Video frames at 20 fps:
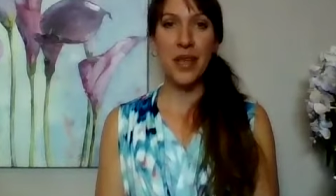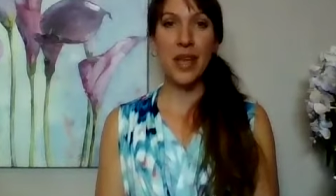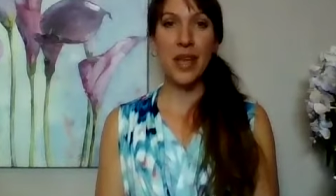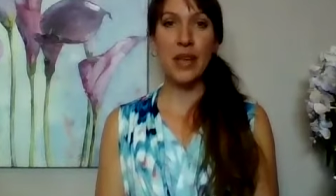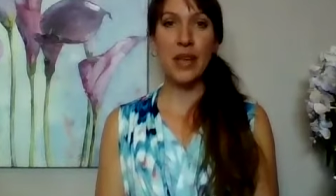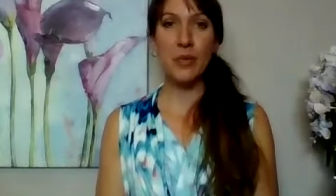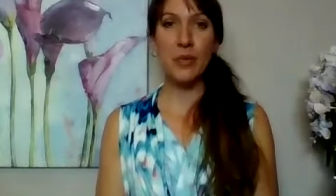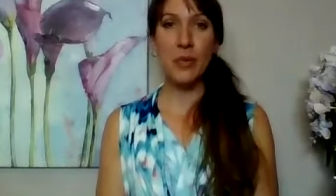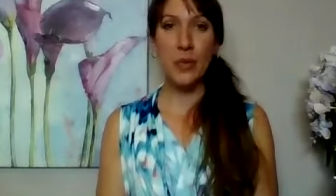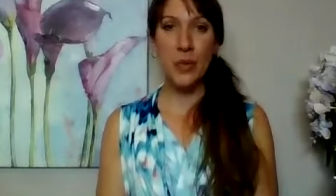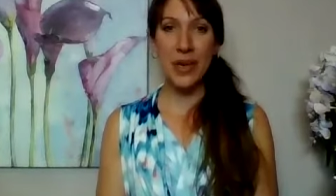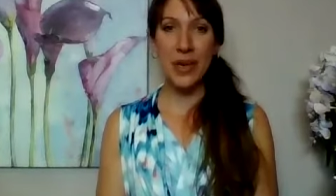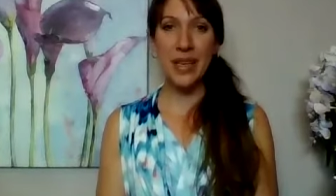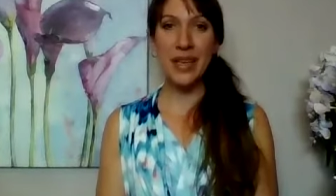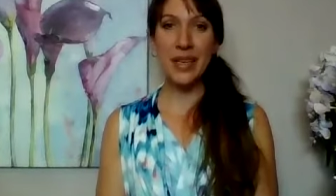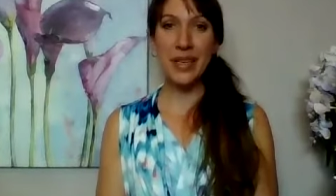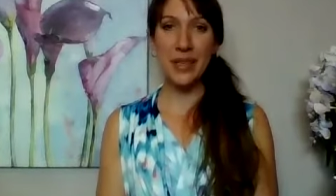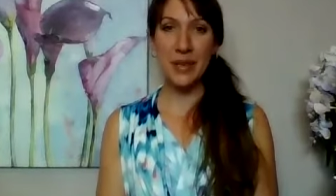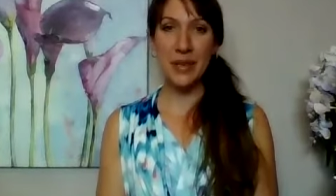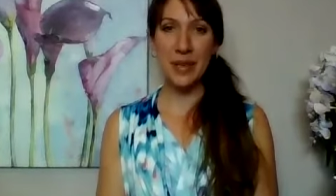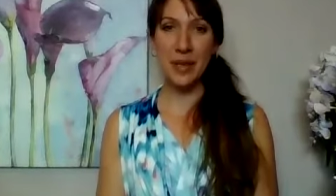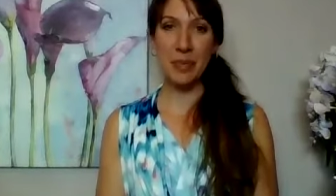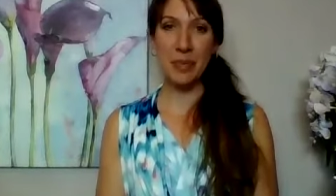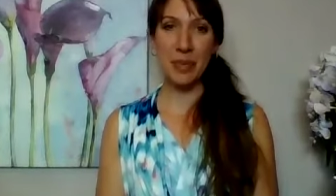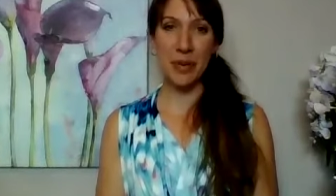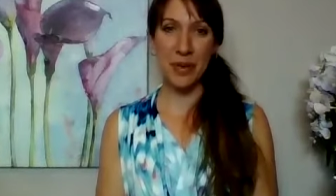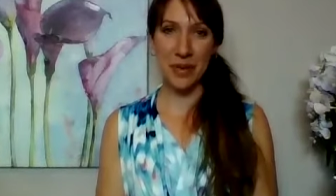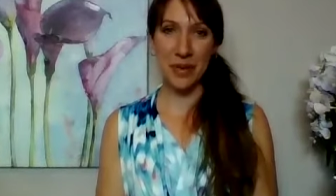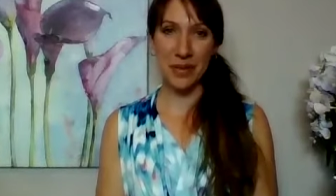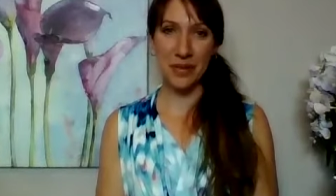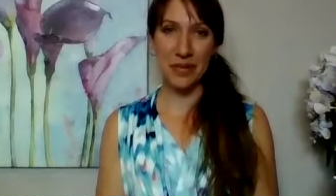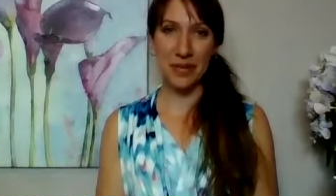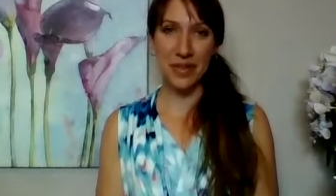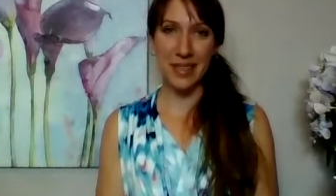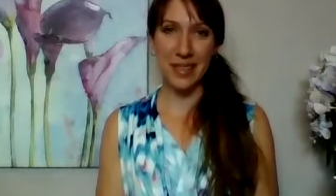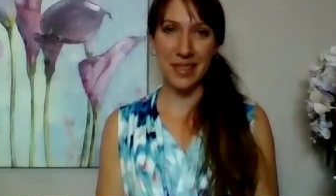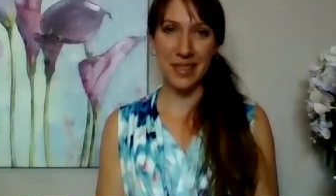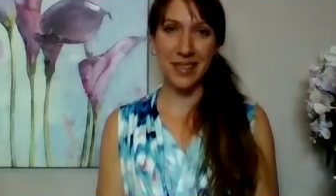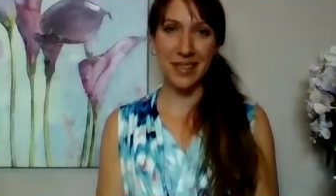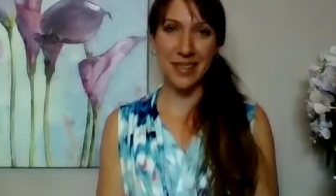if we look
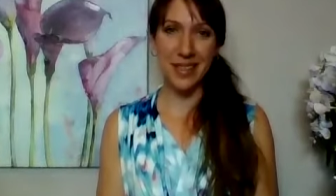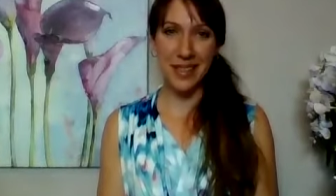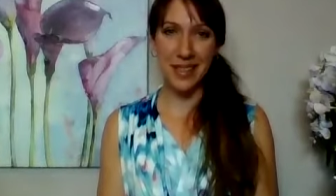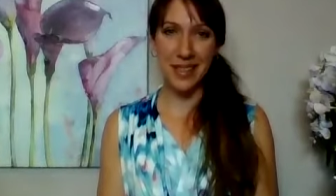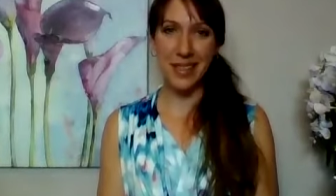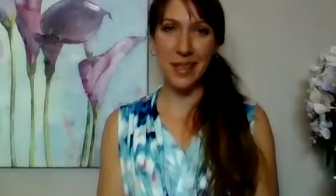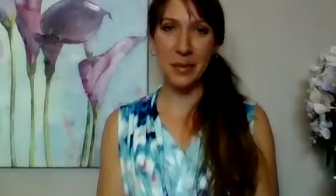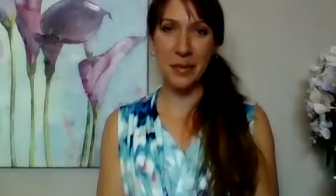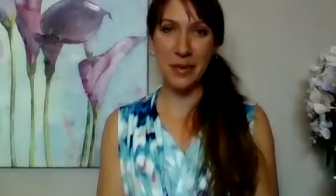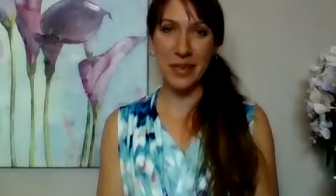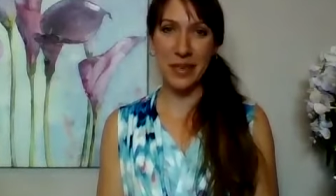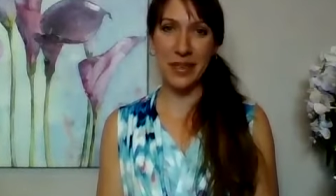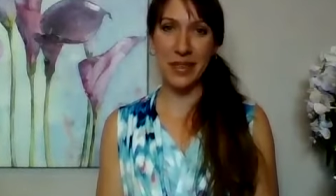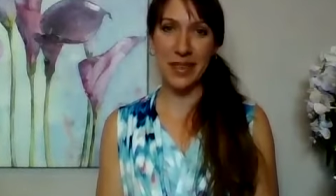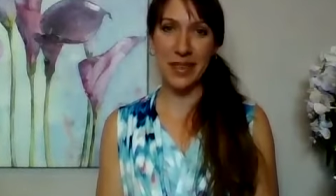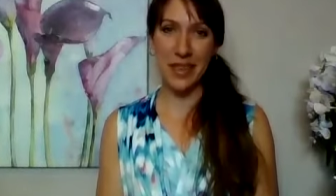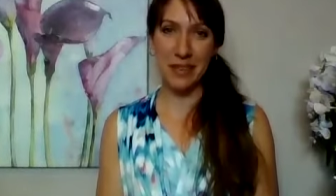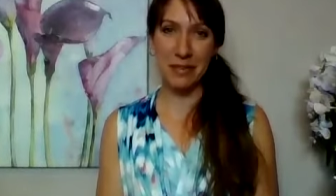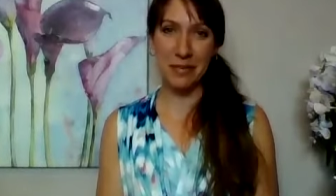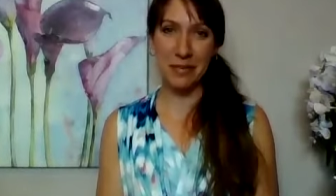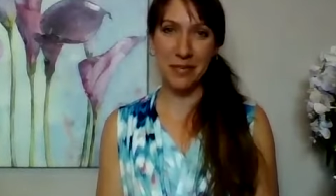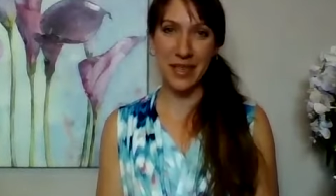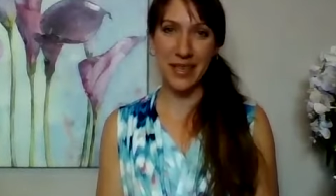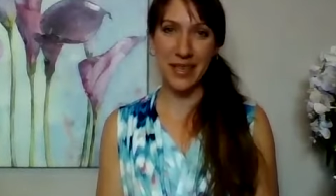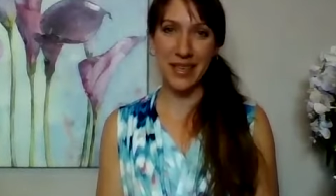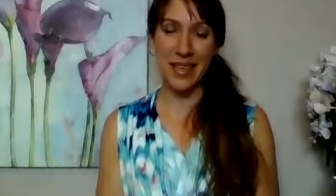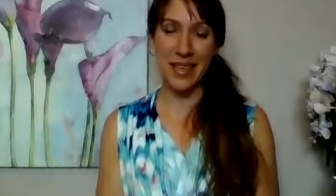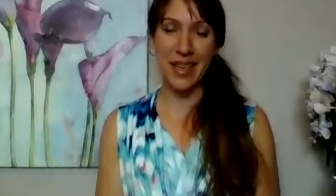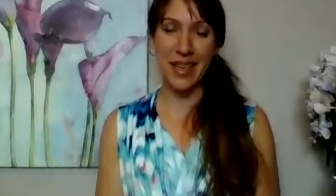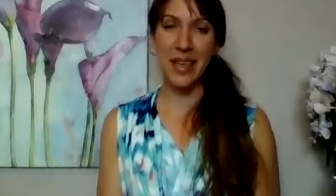perfect, he will love me.